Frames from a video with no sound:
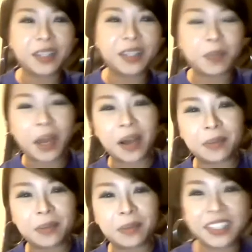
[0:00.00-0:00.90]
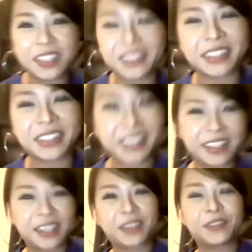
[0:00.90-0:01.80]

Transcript: the Palms Cha Cha Tenya